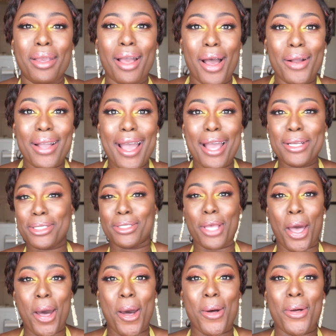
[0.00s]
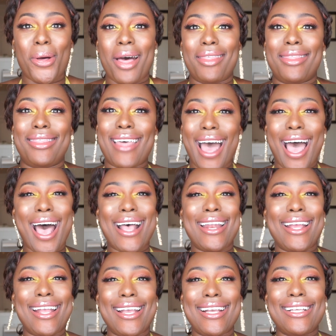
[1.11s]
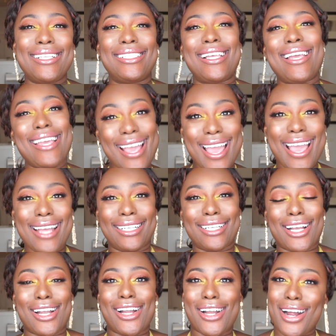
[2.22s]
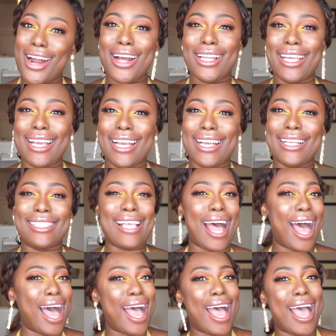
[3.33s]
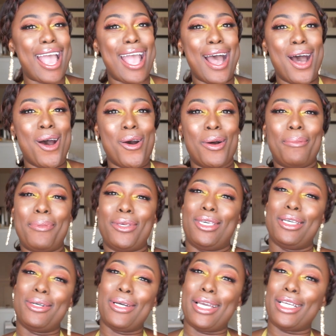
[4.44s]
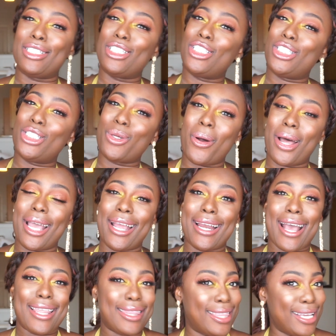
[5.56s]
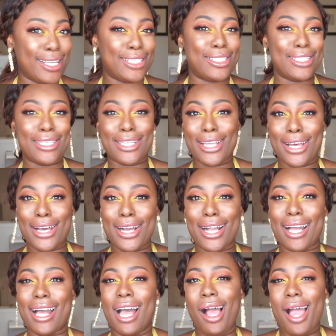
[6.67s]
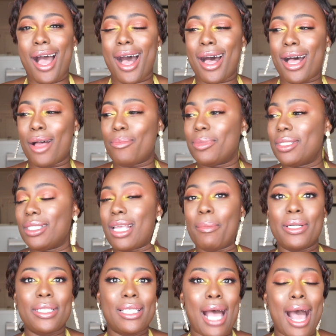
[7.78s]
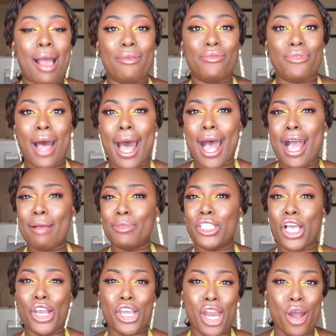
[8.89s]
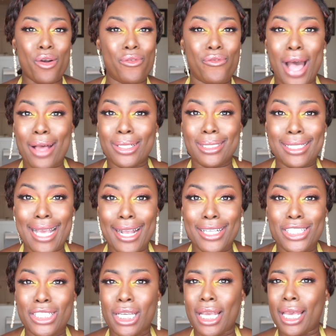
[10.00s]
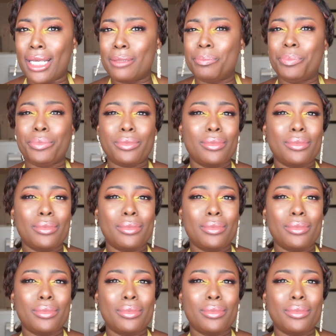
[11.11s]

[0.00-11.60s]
Okay, so that is it, girlies. I hope you enjoyed this look. Summertime vibes, no foundation.